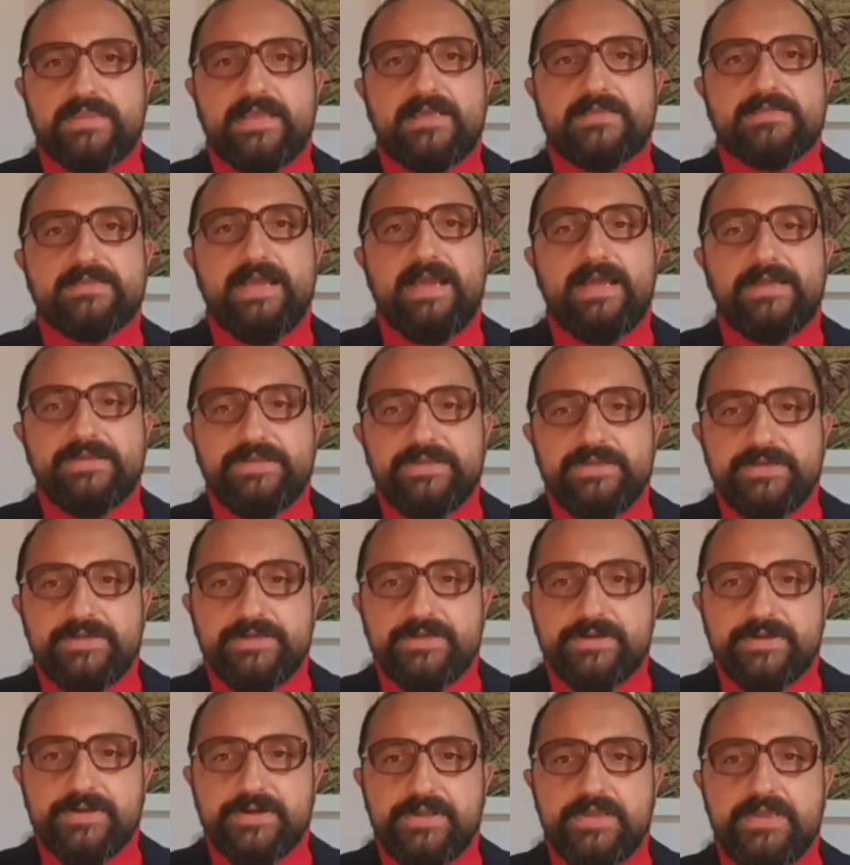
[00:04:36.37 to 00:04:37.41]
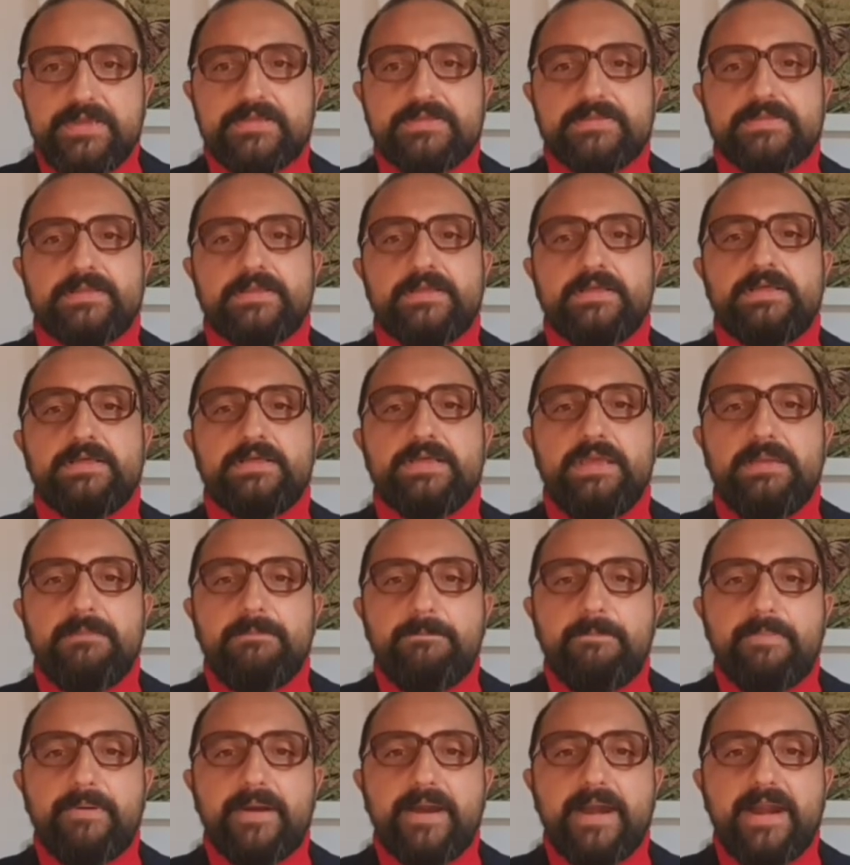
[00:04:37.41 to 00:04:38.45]
that an increase in
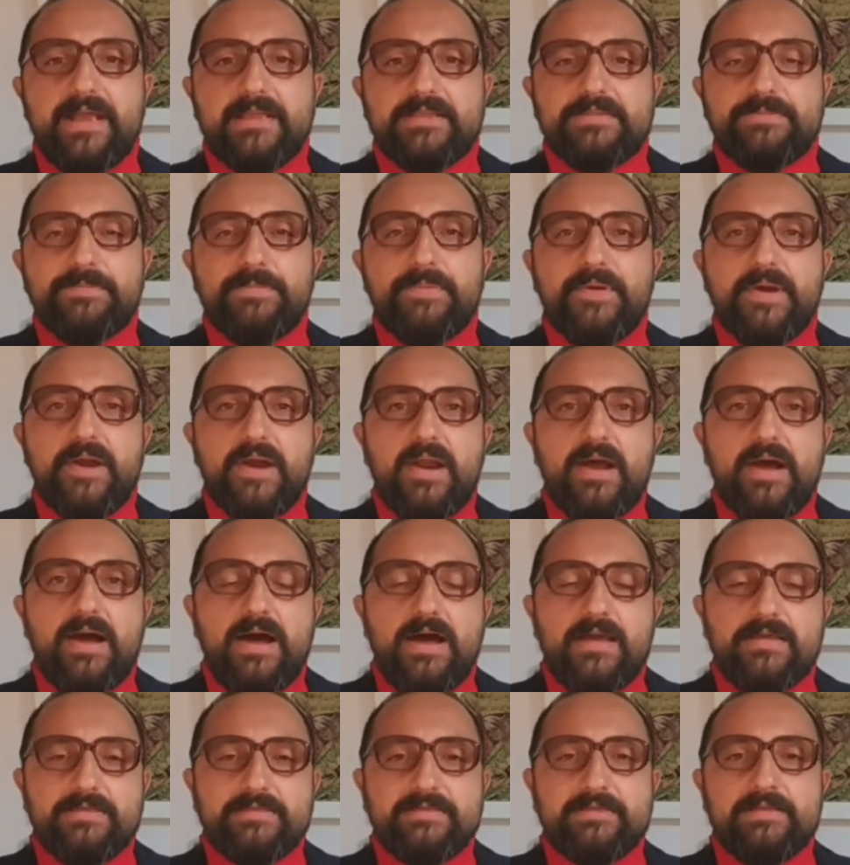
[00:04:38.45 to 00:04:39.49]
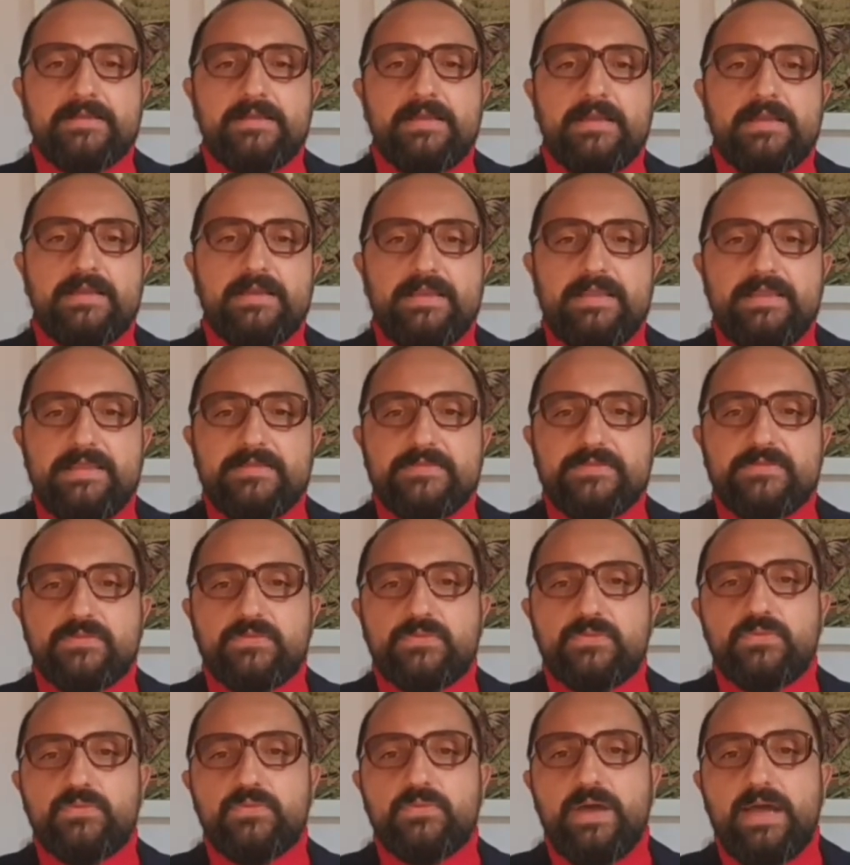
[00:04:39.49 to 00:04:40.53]
bread price leads
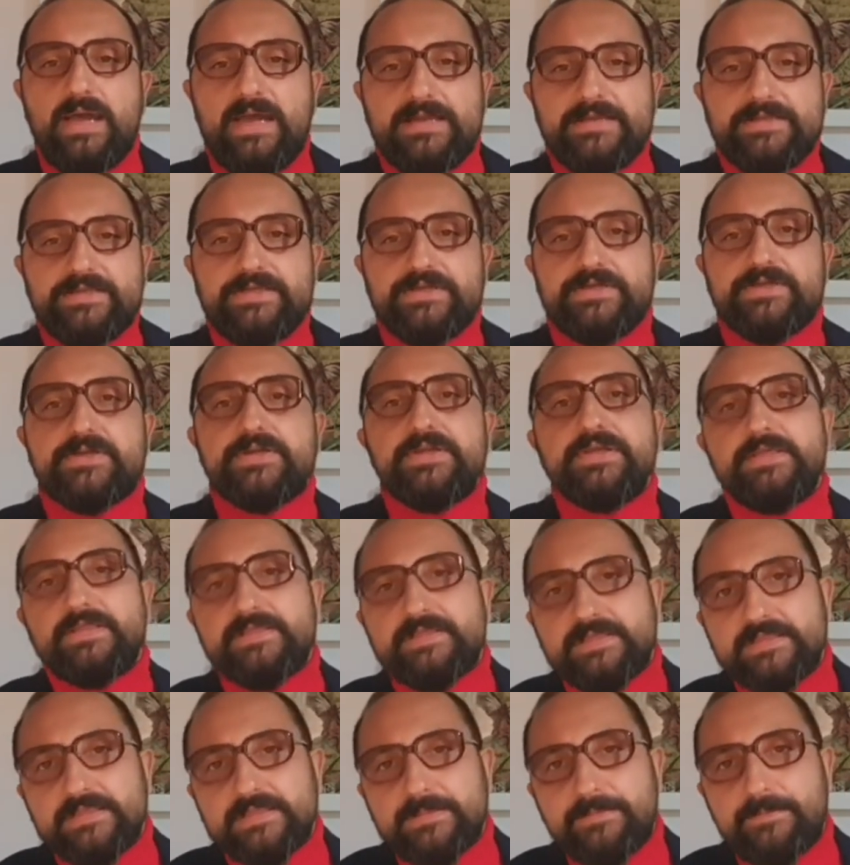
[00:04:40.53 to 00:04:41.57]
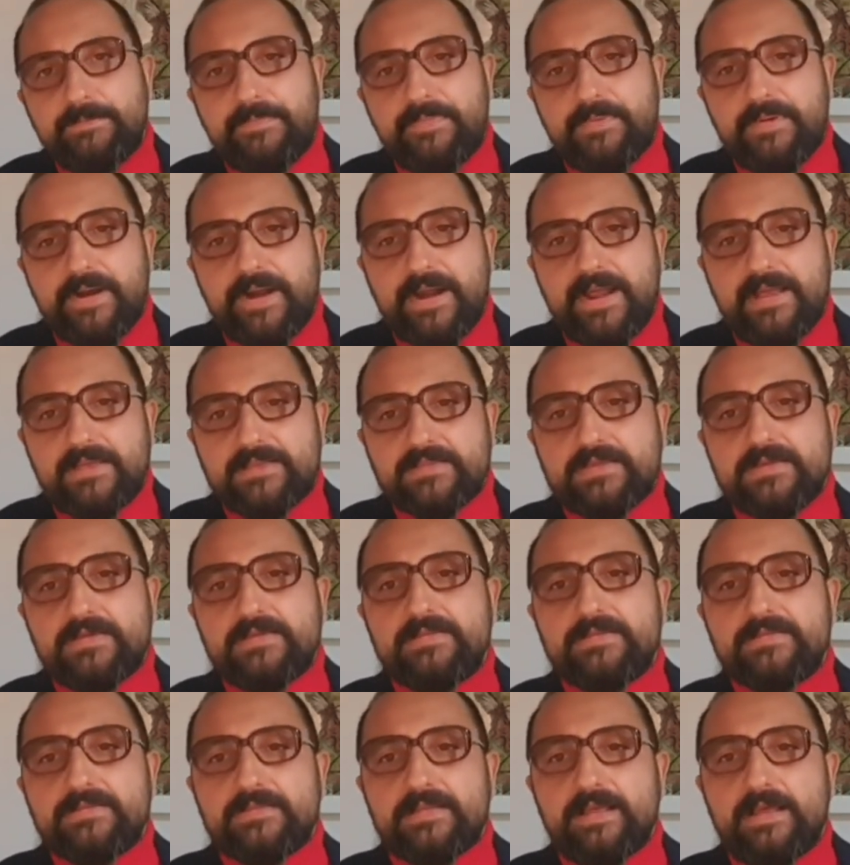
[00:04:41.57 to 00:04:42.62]
to an increase in the bread
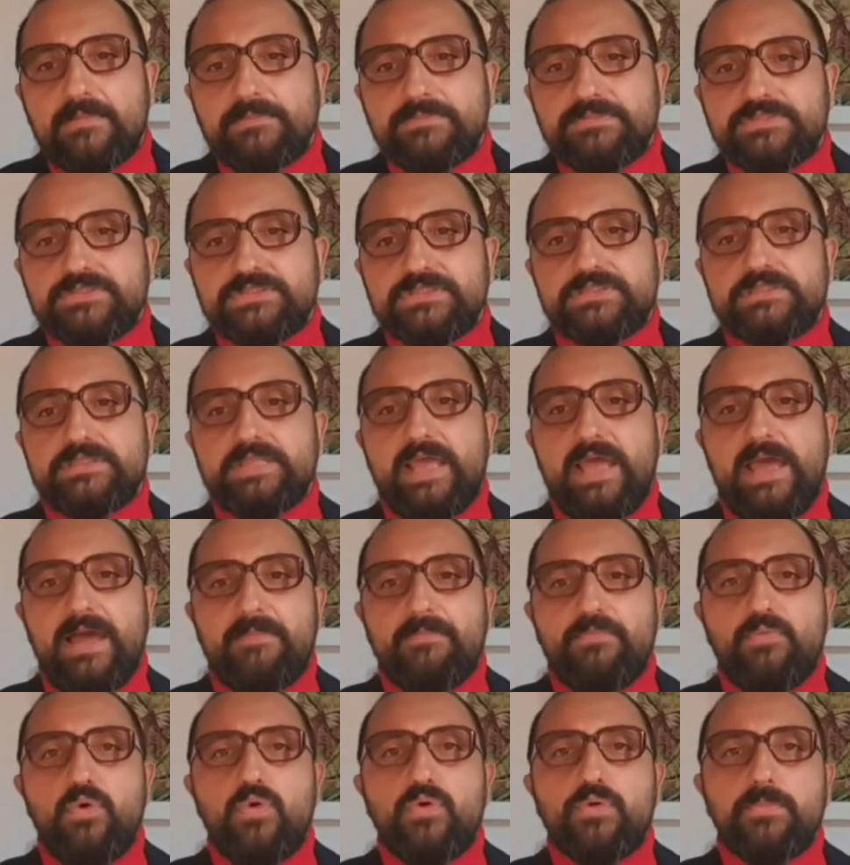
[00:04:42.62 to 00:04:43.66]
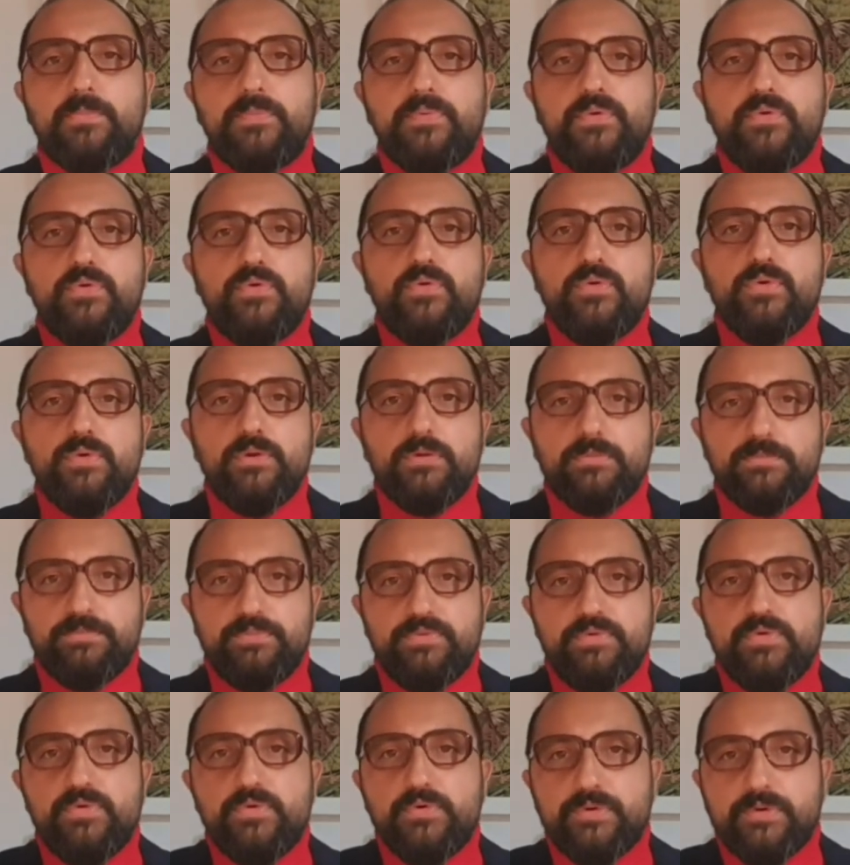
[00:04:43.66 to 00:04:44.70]
consumption among
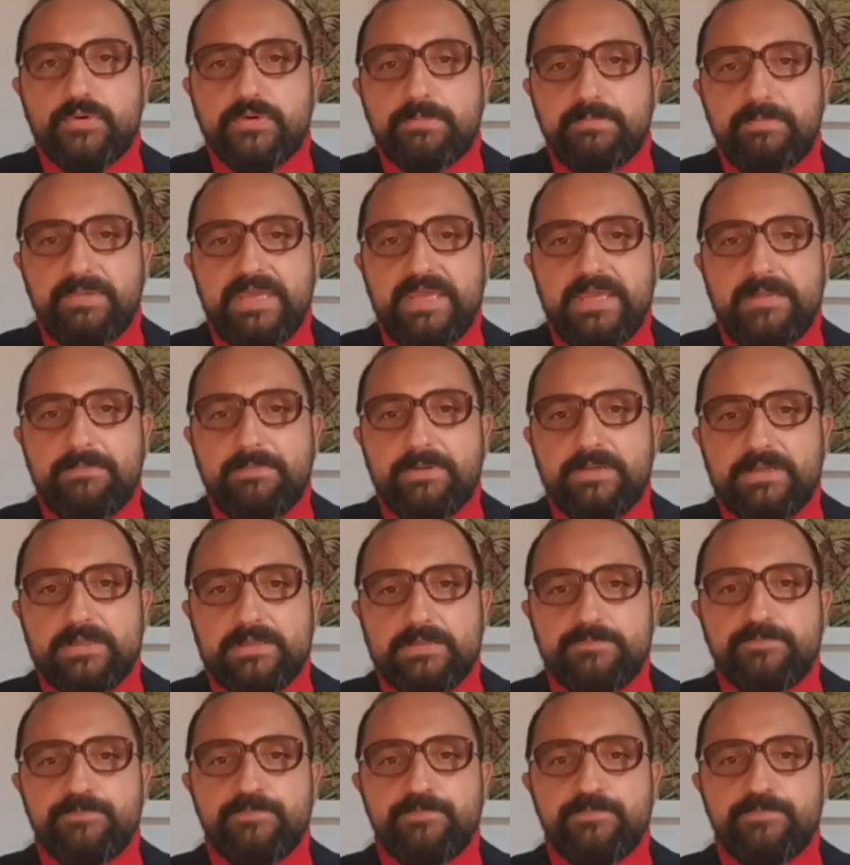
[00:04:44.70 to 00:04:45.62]
poorer people.